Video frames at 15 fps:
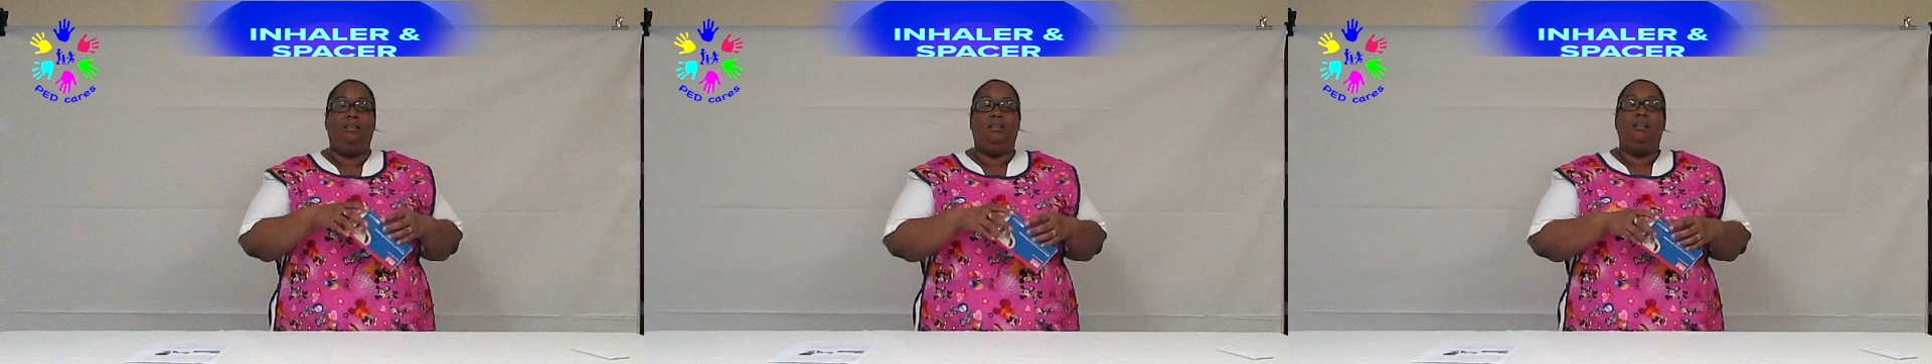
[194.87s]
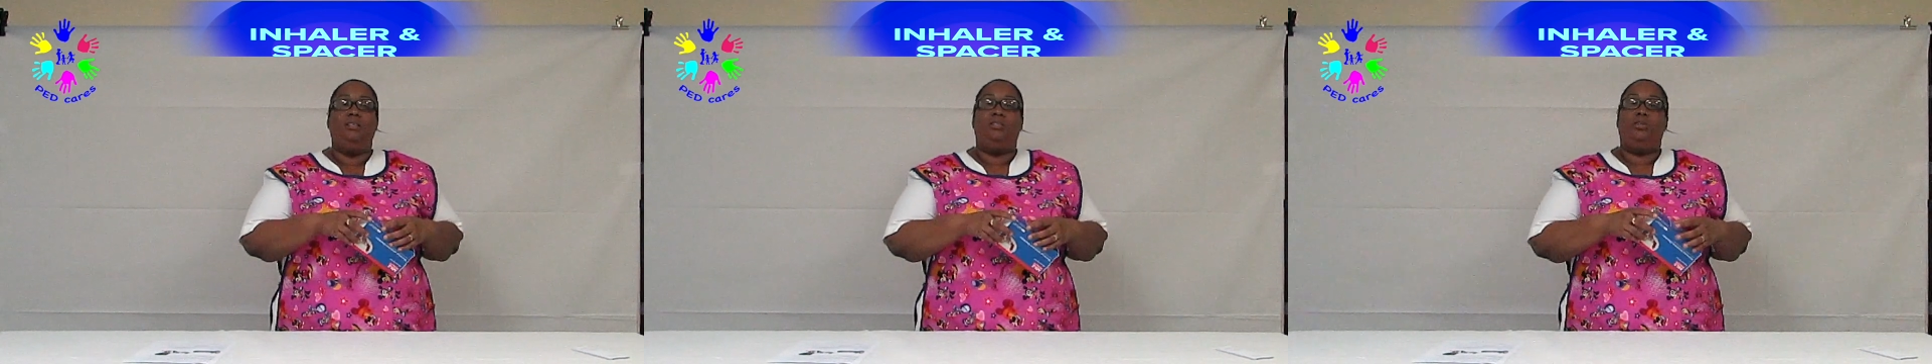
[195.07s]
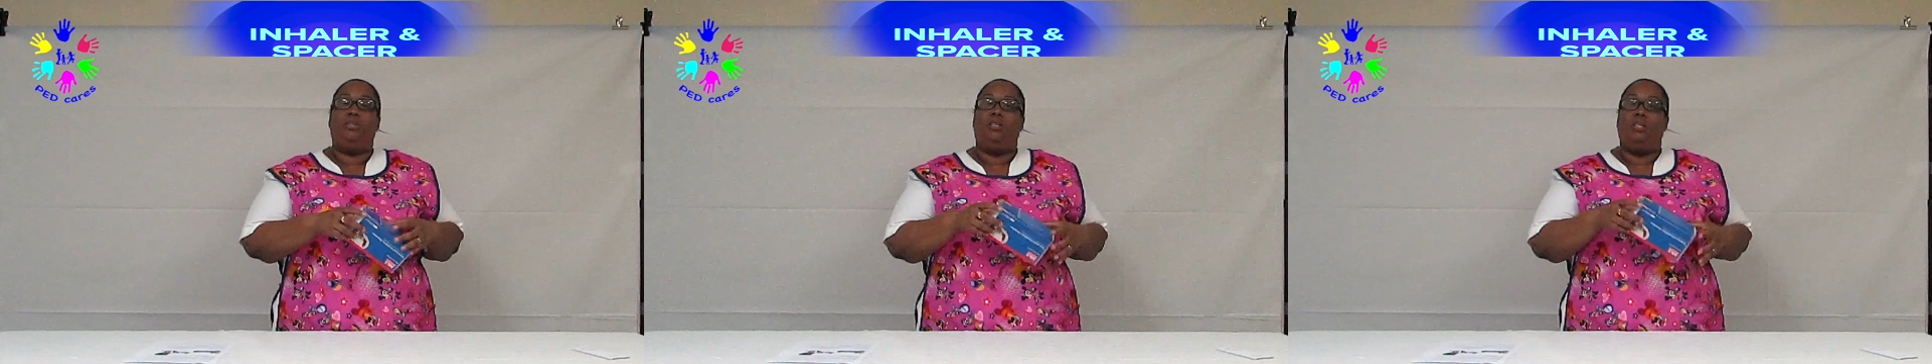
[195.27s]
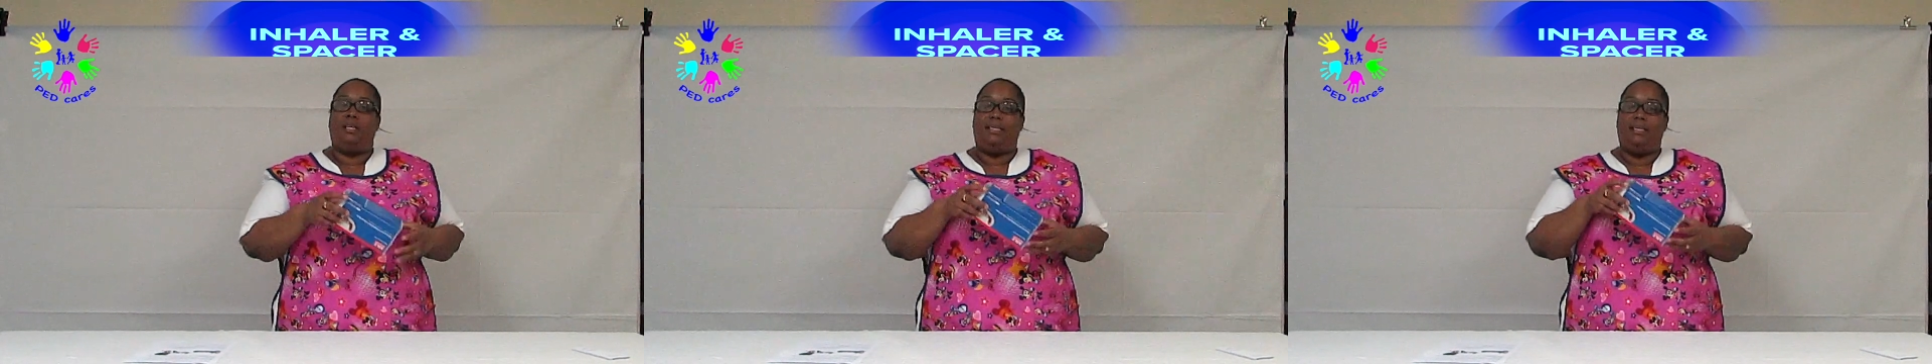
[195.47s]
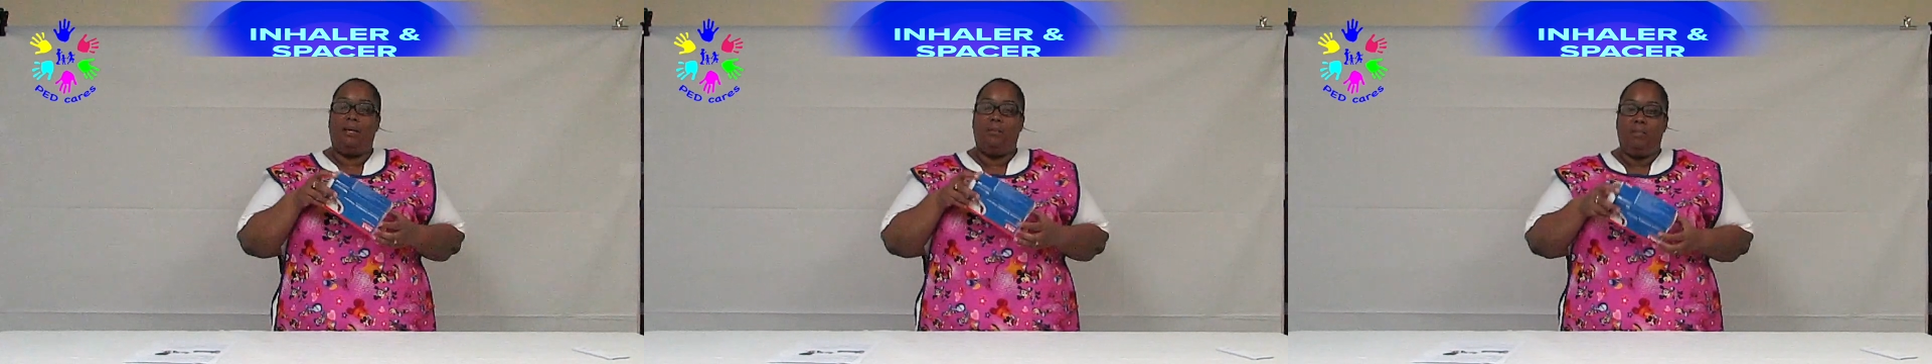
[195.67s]
So to
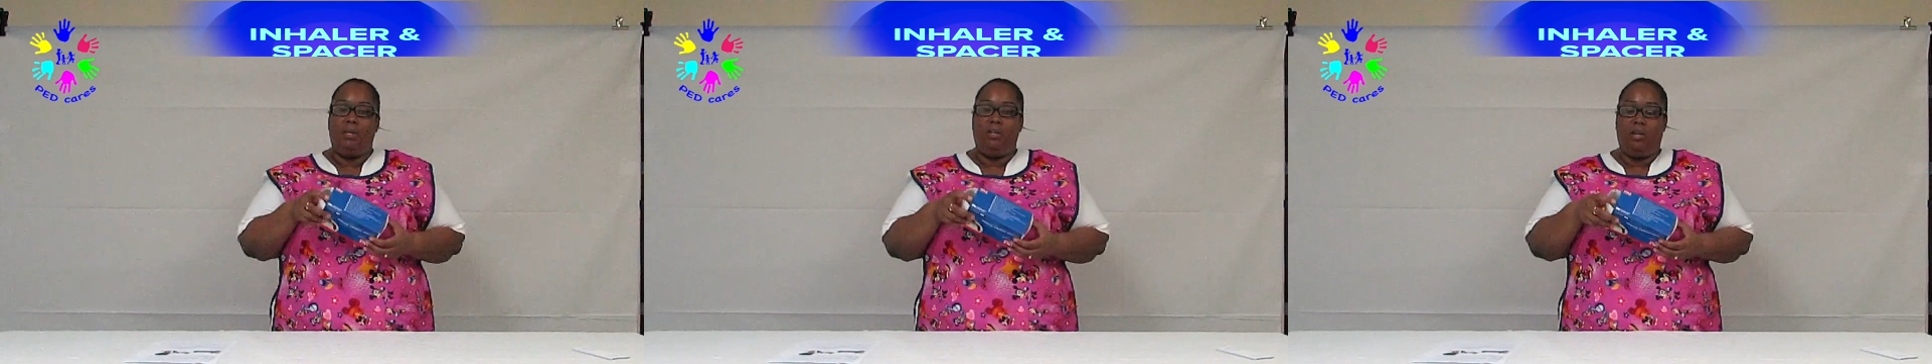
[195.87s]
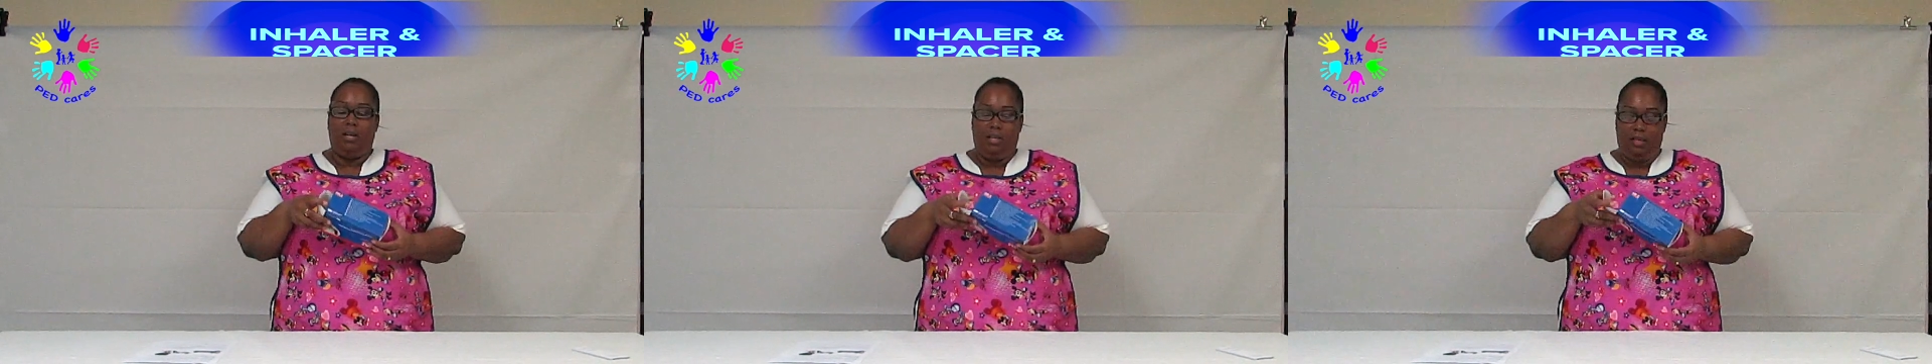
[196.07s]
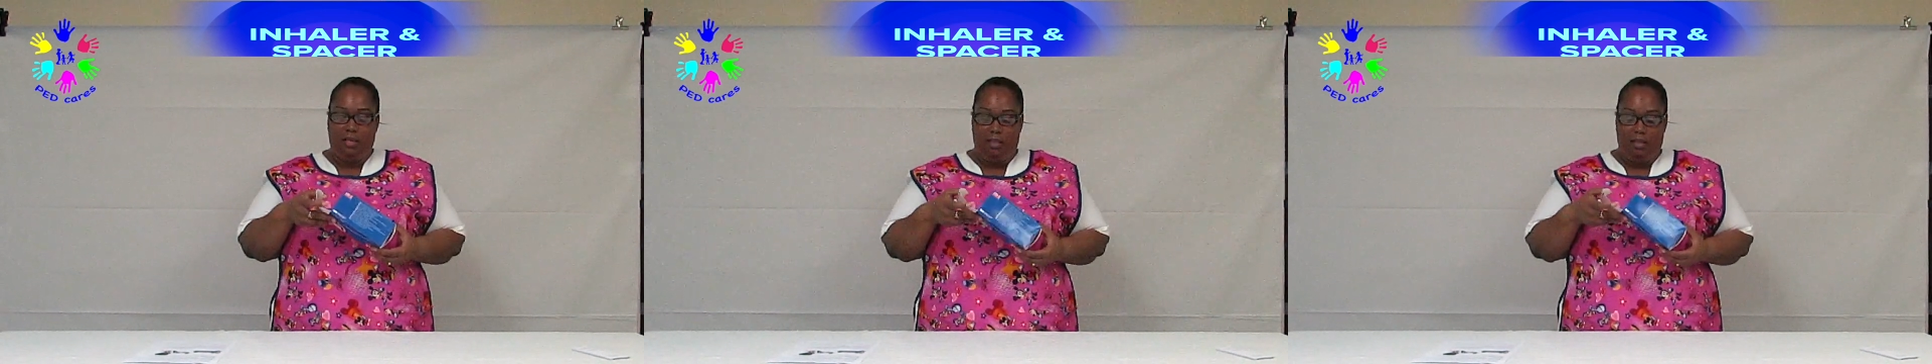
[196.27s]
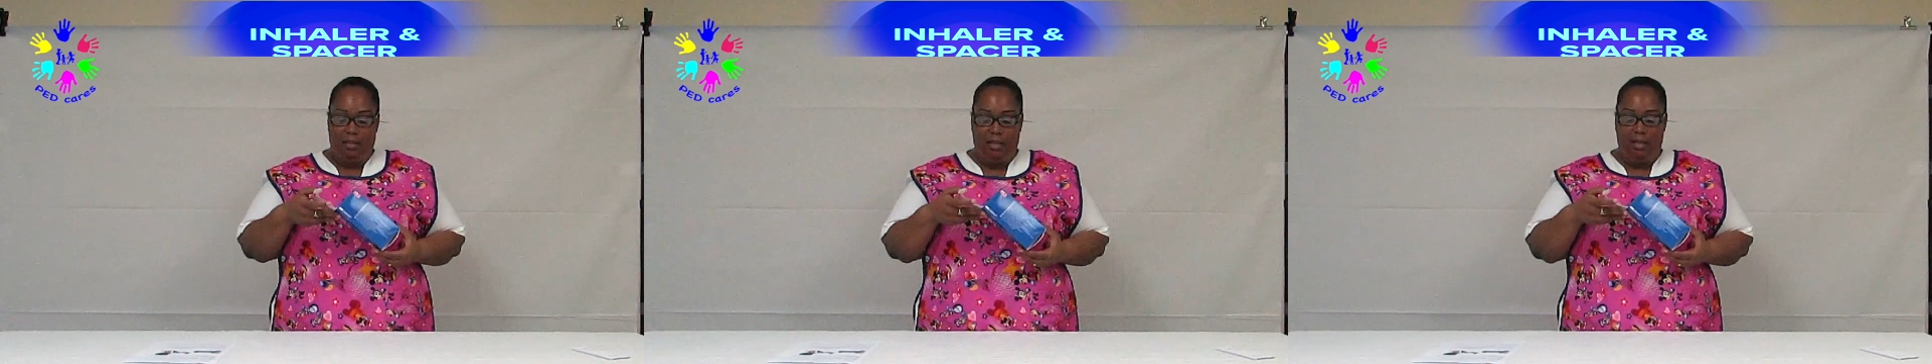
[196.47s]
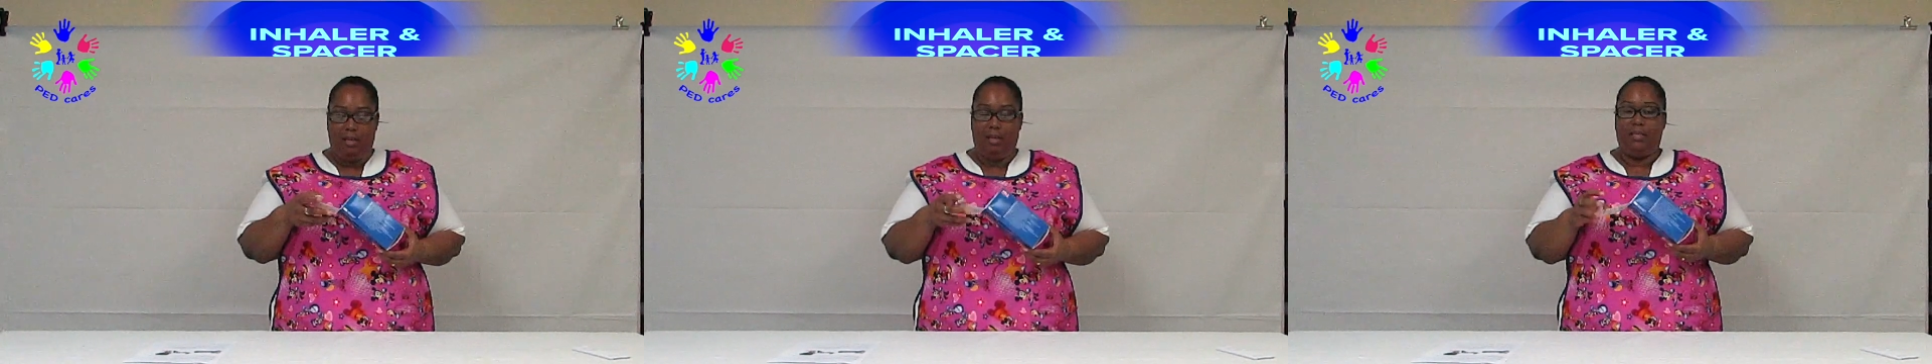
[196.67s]
assemble your
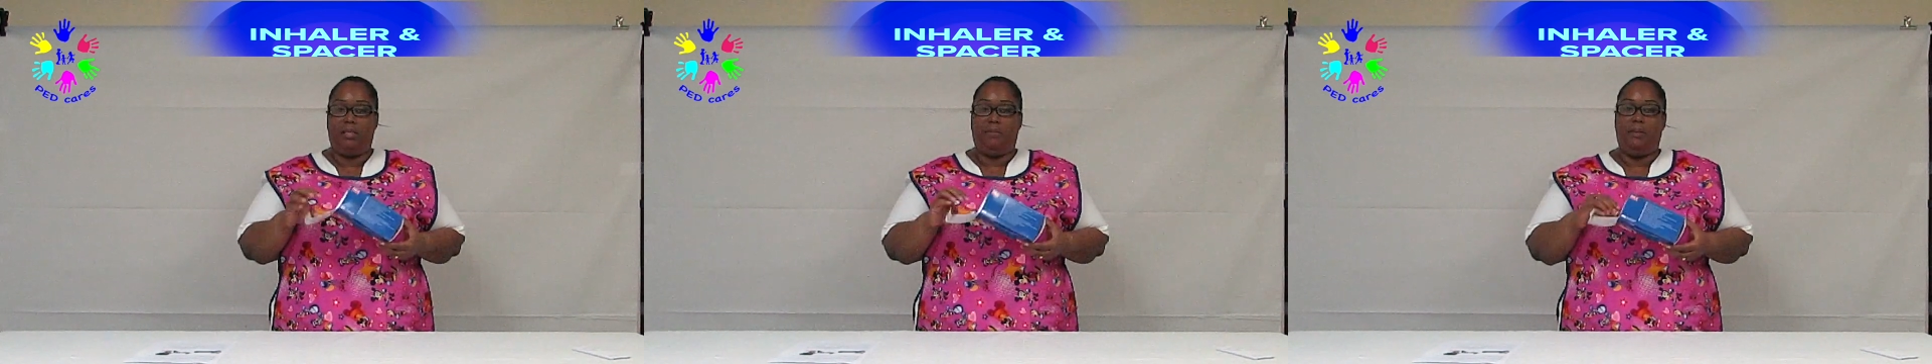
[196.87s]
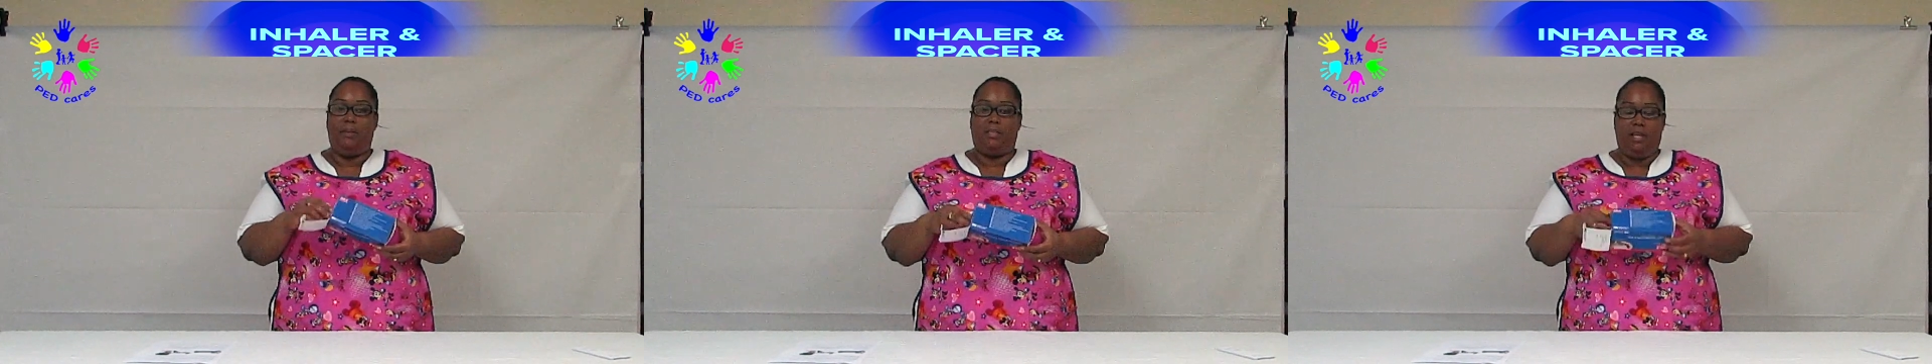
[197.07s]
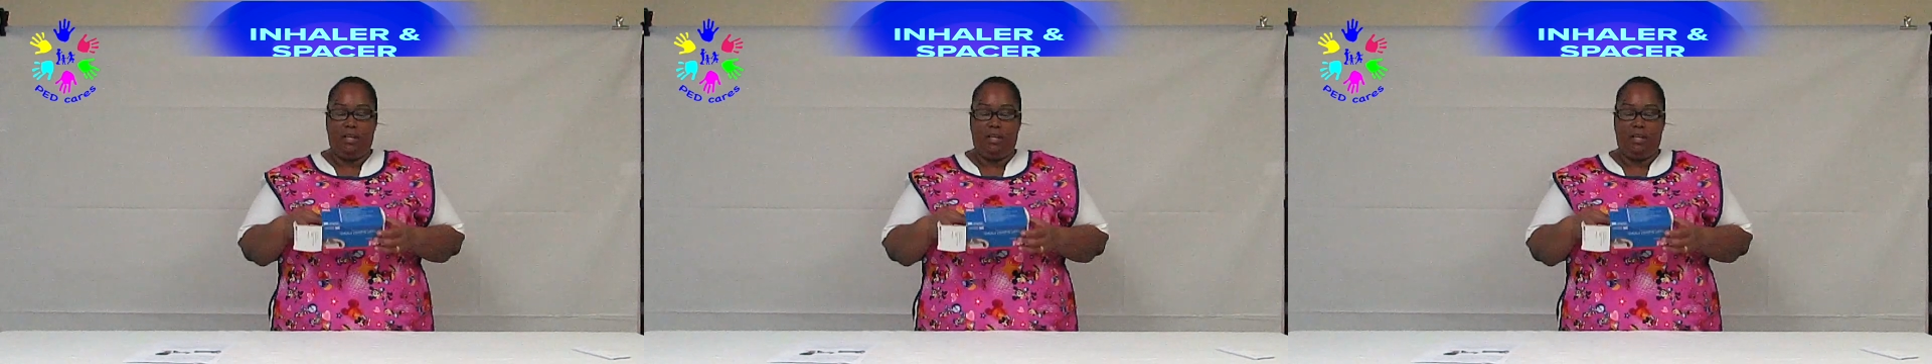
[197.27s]
inhaler and spacer,